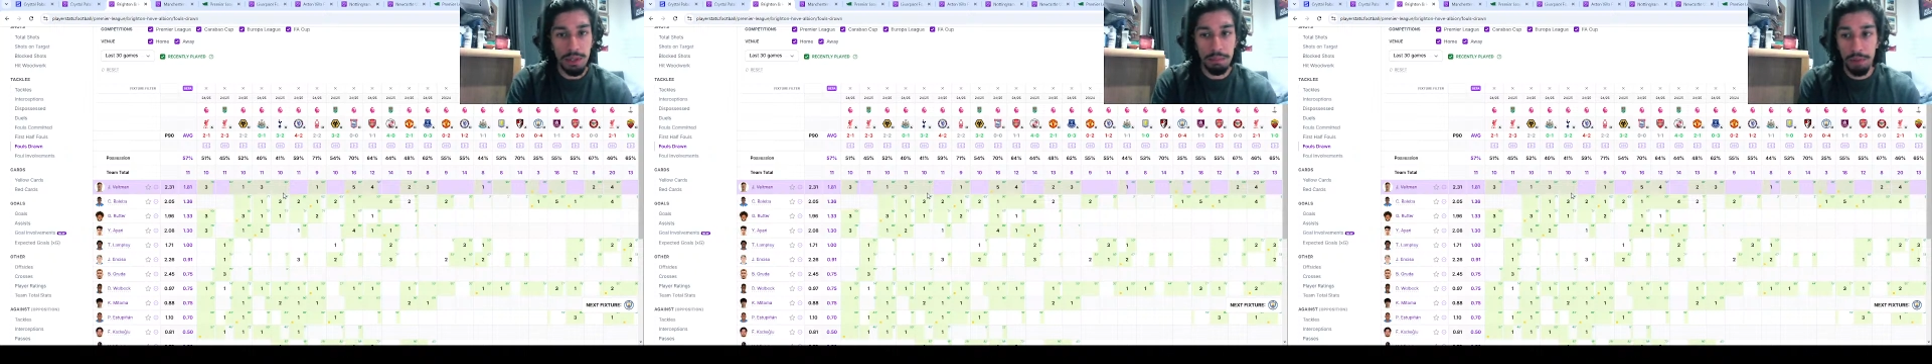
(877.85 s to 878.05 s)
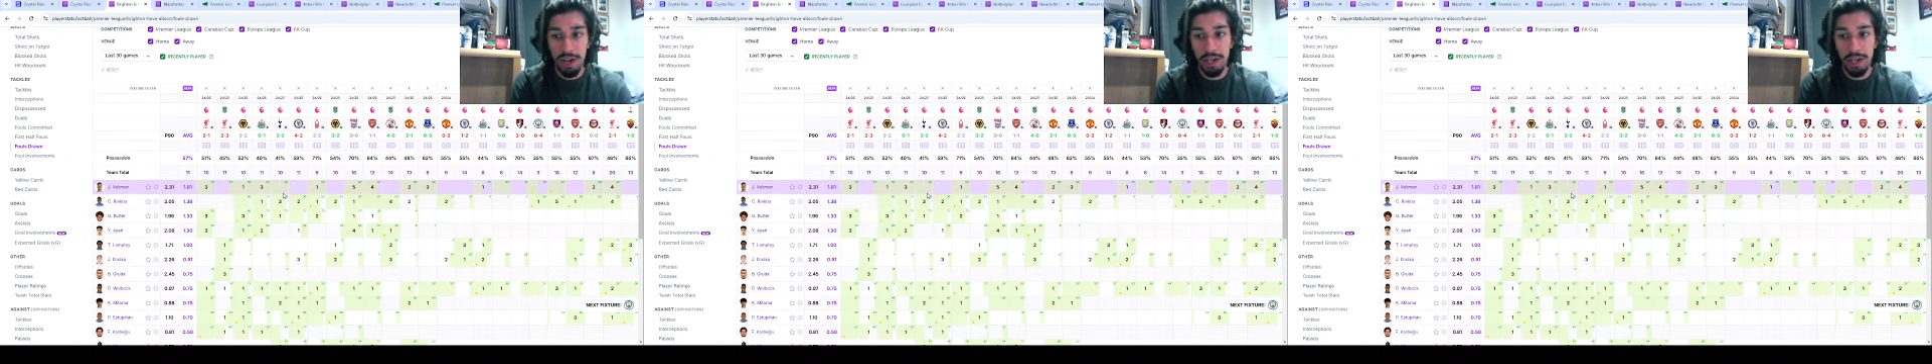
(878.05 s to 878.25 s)

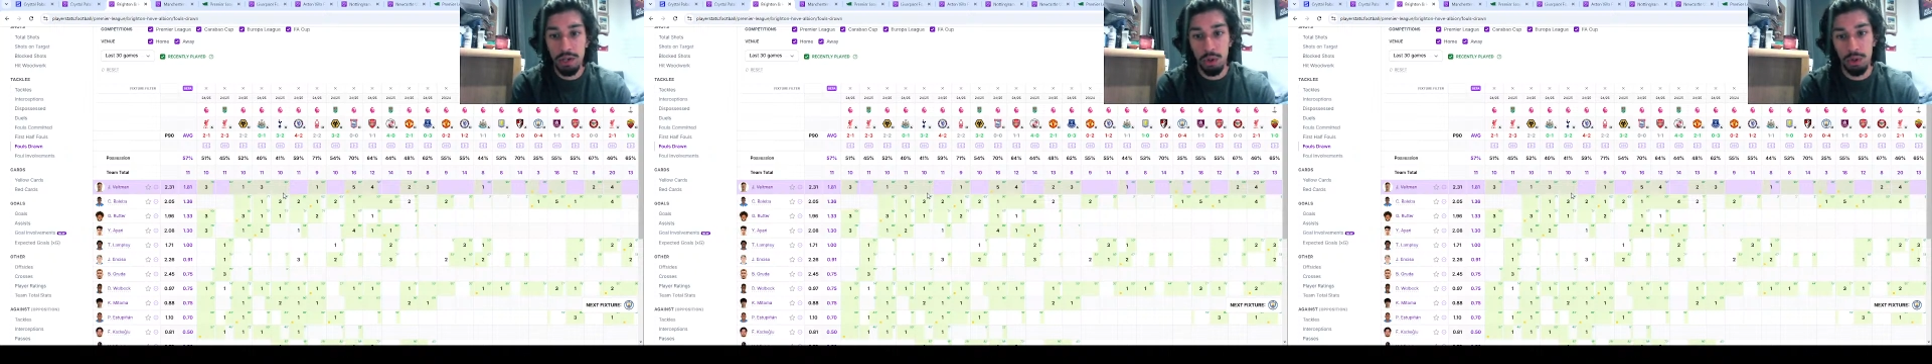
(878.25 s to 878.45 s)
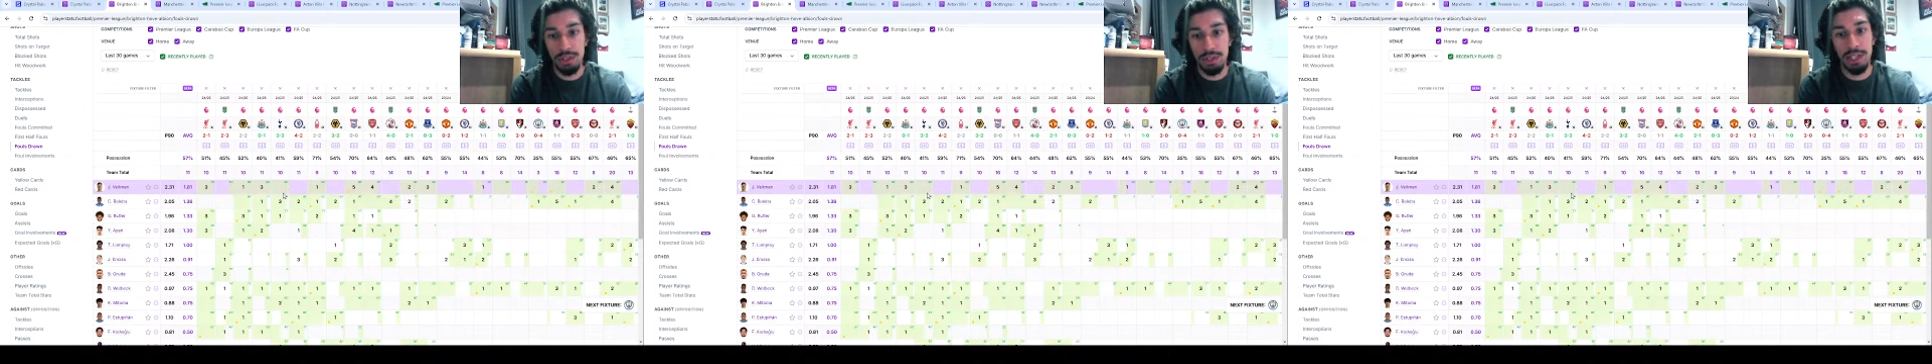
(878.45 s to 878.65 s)
by
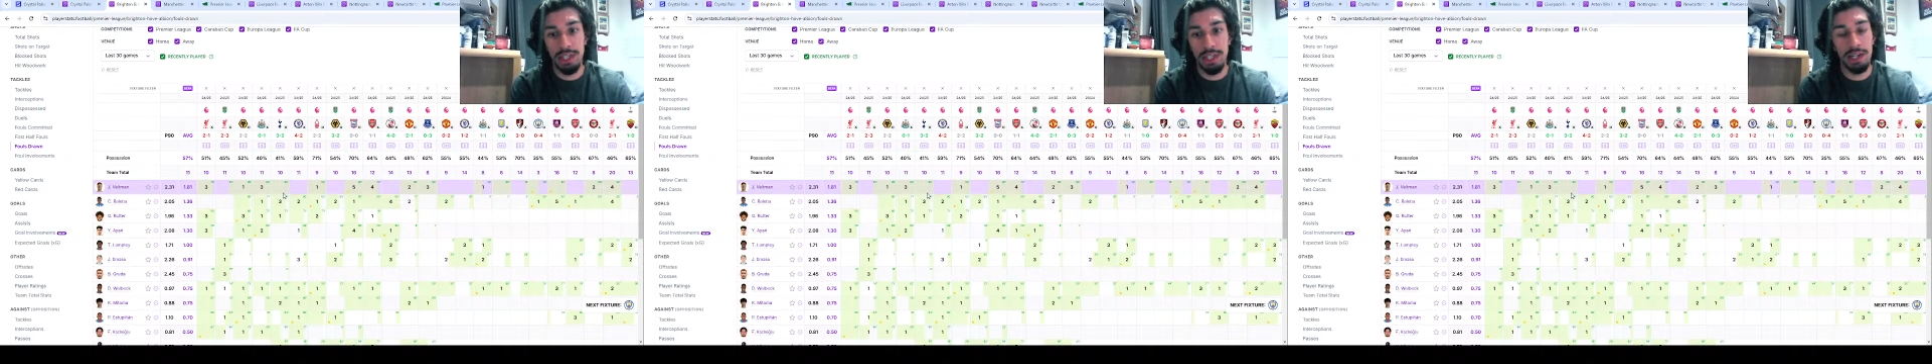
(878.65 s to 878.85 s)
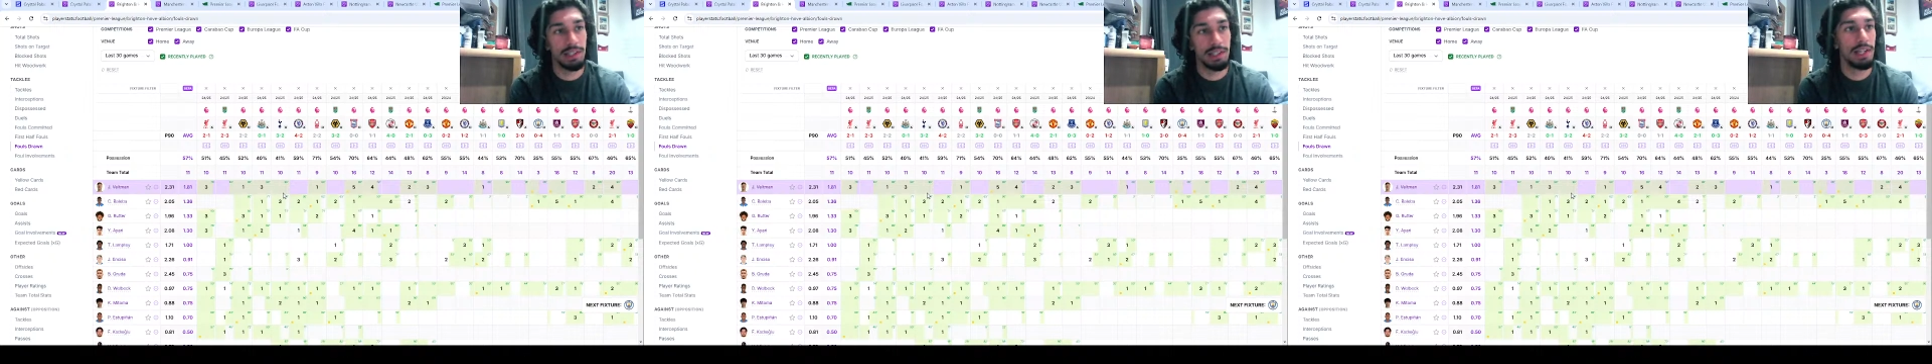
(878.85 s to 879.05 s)

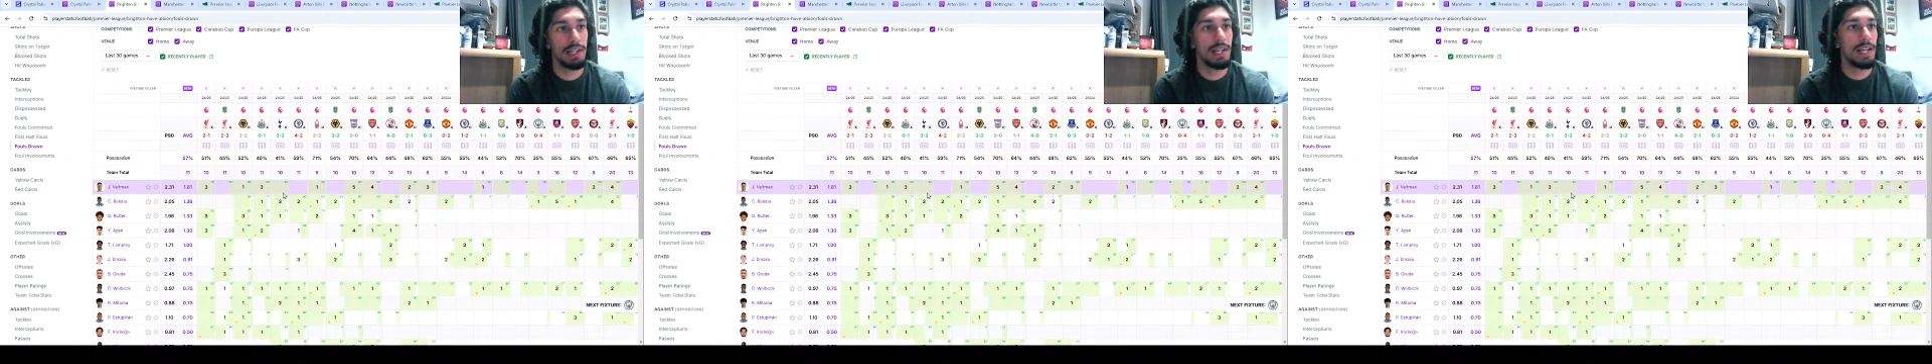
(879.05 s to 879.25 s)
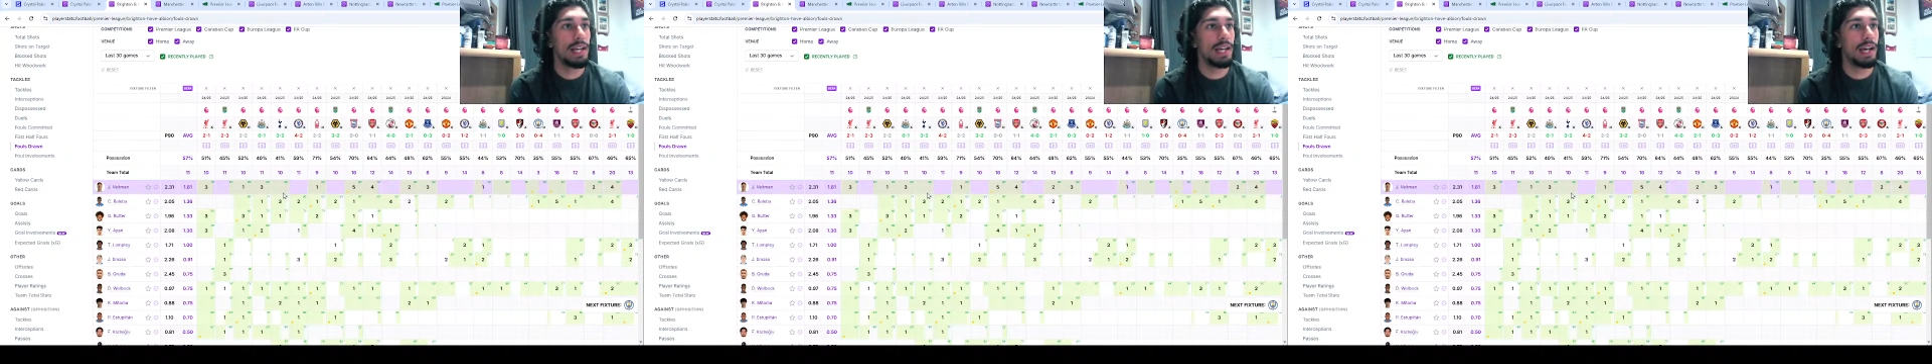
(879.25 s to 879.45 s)
contact,
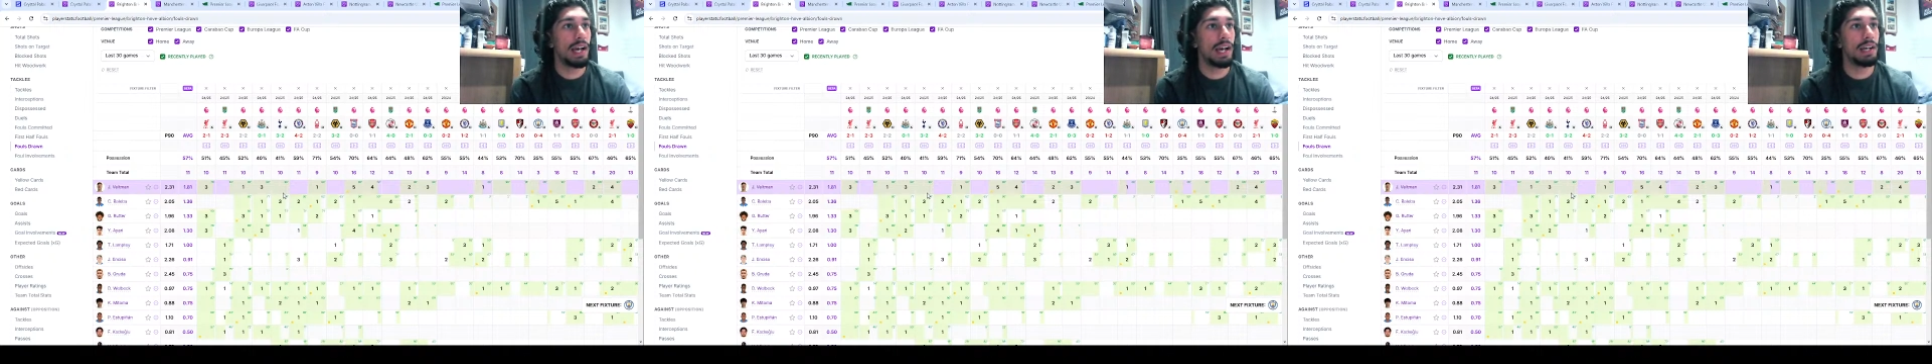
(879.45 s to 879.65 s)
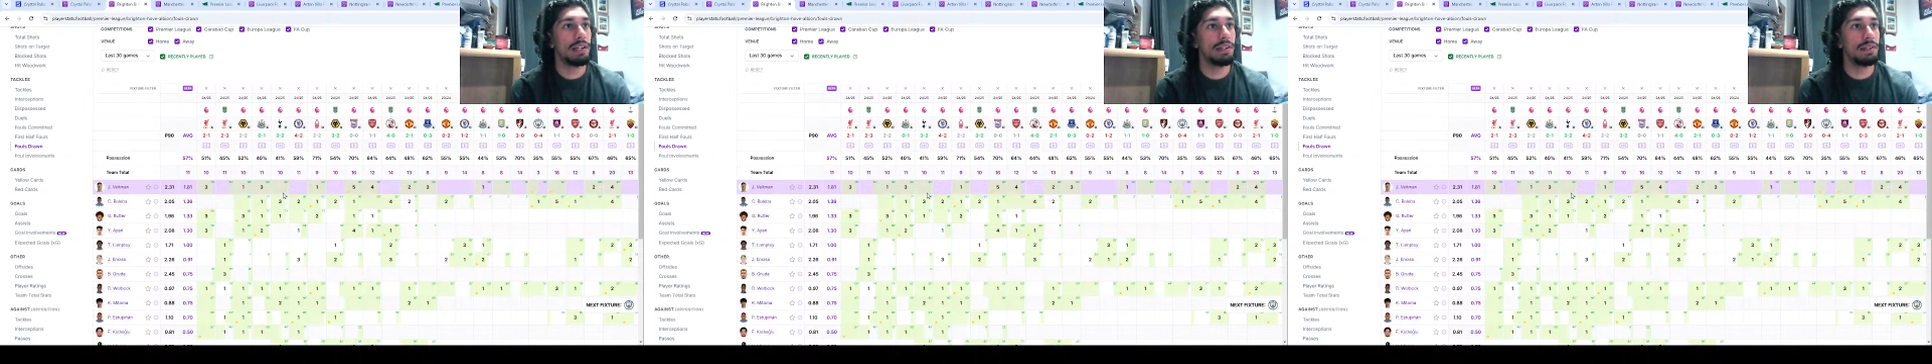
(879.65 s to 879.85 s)

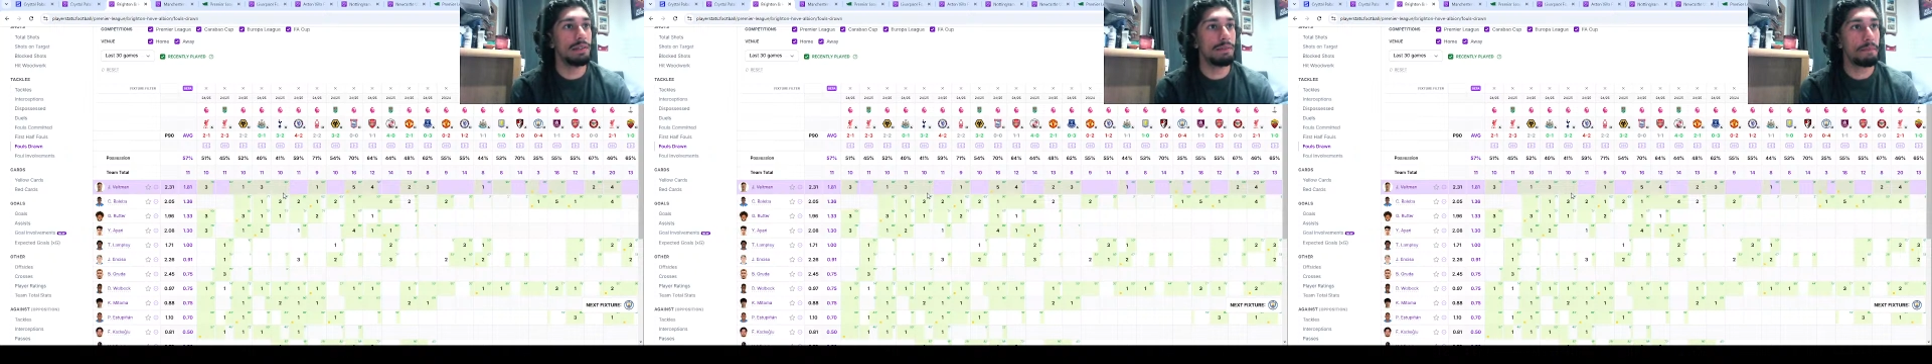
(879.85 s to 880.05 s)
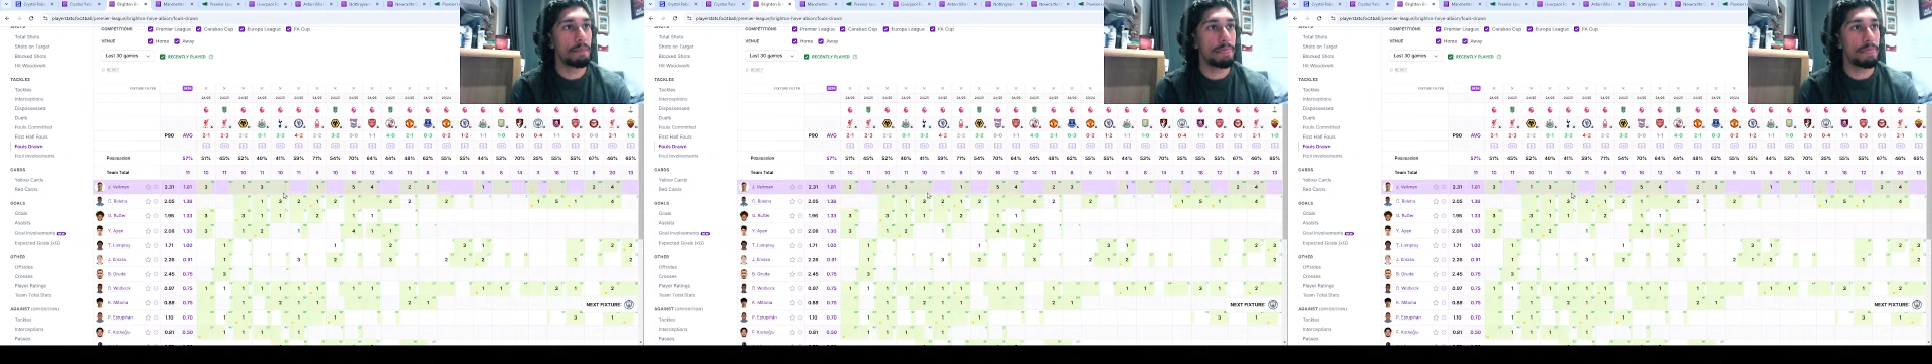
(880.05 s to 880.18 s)
and